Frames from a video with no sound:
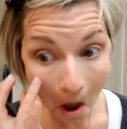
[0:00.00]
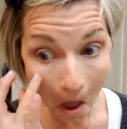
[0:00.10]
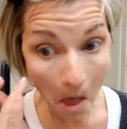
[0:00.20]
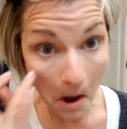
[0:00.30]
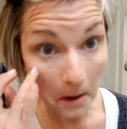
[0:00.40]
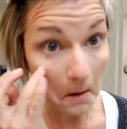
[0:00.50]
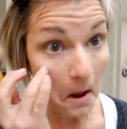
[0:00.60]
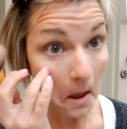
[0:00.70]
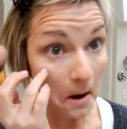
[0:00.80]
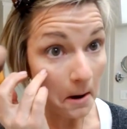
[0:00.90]
a great,
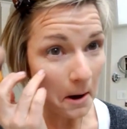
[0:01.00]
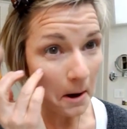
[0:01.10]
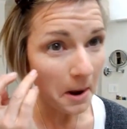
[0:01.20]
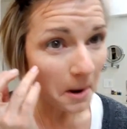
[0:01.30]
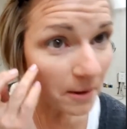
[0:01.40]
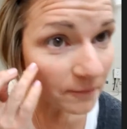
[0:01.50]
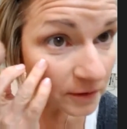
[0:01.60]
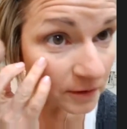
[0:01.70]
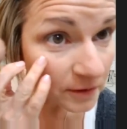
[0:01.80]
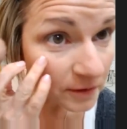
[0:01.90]
I don't know if you can
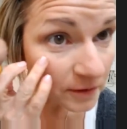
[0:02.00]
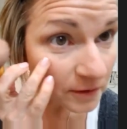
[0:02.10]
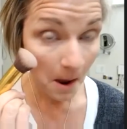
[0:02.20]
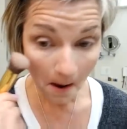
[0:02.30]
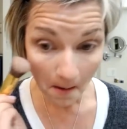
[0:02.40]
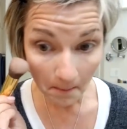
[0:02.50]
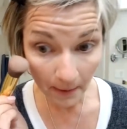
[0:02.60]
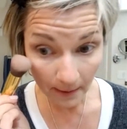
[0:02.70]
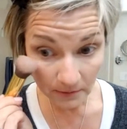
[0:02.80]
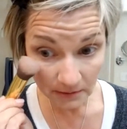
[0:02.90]
see it, but I'm
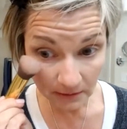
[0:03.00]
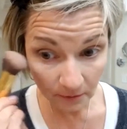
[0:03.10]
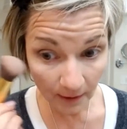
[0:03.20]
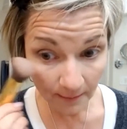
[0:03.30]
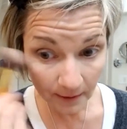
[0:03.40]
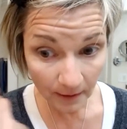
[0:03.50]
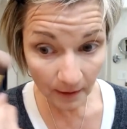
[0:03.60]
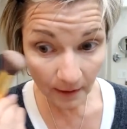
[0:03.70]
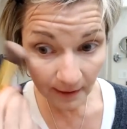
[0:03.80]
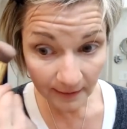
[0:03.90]
just gonna grab it
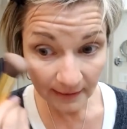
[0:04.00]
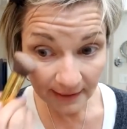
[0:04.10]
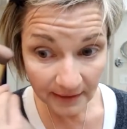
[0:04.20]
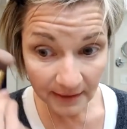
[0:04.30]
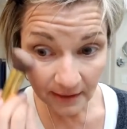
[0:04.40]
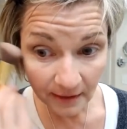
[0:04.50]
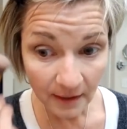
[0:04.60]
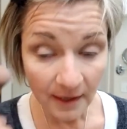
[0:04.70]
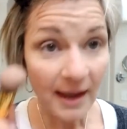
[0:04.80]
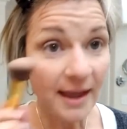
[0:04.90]
and lightly,
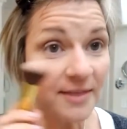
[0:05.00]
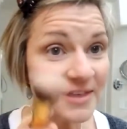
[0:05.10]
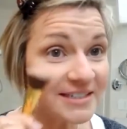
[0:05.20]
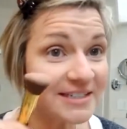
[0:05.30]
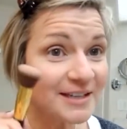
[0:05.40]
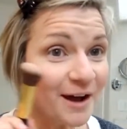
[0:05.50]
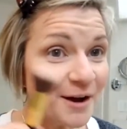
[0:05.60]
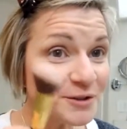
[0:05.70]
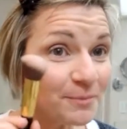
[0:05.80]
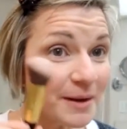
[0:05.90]
and this is
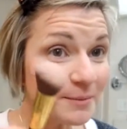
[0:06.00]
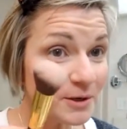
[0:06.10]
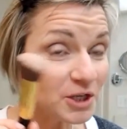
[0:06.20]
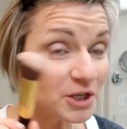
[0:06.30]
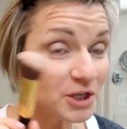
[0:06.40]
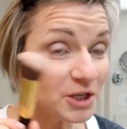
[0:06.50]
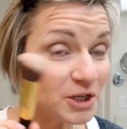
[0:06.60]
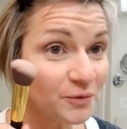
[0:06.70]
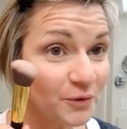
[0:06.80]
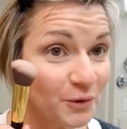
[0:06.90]
also my brush I use
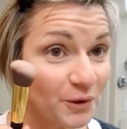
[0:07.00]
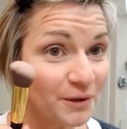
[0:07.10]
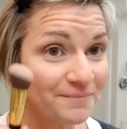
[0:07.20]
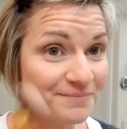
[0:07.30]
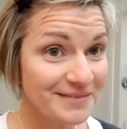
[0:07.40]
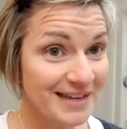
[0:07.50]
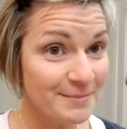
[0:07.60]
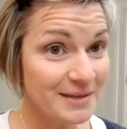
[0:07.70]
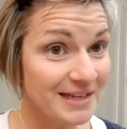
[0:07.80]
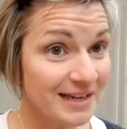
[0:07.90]
for diamond
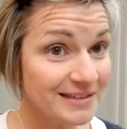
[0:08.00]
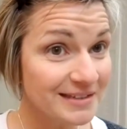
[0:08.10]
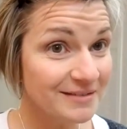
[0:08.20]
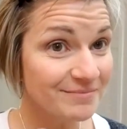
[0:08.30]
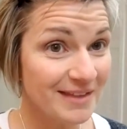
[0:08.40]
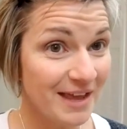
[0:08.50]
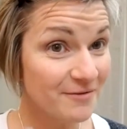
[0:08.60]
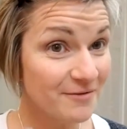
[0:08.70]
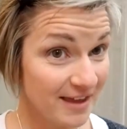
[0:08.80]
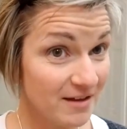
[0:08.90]
dust, that
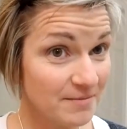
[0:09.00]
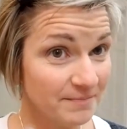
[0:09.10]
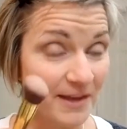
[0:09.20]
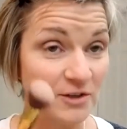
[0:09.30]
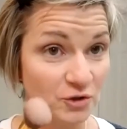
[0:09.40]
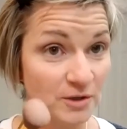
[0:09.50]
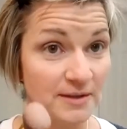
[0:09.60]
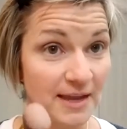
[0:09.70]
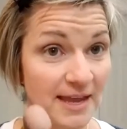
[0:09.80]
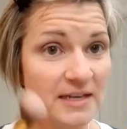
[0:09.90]
veil. I'll show you at the
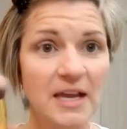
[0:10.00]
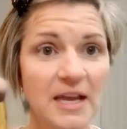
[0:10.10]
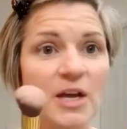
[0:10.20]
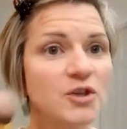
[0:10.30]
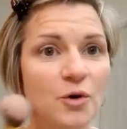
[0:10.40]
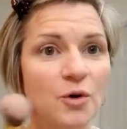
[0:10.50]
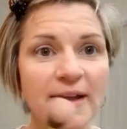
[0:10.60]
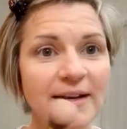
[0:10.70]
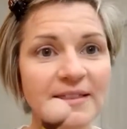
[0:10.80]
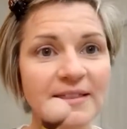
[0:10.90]
end. So
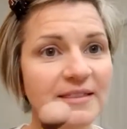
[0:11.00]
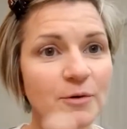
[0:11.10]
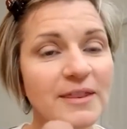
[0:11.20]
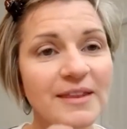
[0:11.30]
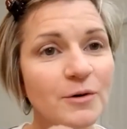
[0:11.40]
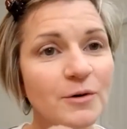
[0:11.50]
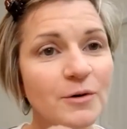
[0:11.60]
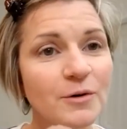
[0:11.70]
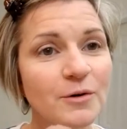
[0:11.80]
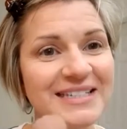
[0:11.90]
the only thing that goes on
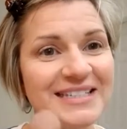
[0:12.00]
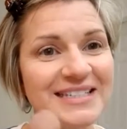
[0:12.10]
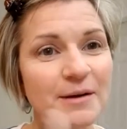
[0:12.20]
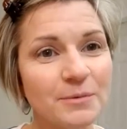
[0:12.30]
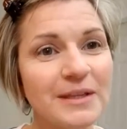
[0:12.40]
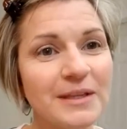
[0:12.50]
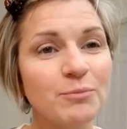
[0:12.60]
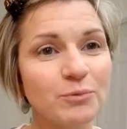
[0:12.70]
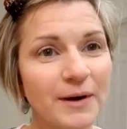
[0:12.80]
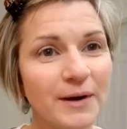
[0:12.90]
this is that really
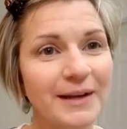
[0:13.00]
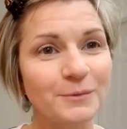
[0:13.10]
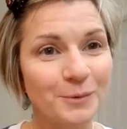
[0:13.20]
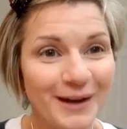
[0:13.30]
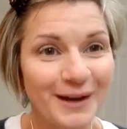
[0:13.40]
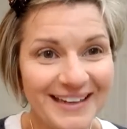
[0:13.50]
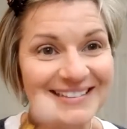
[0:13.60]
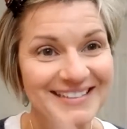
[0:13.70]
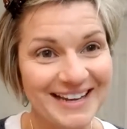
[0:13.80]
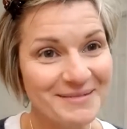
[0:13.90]
bright white
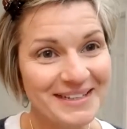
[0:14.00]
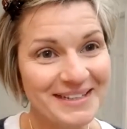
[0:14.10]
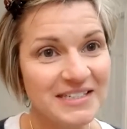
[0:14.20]
diamond dust.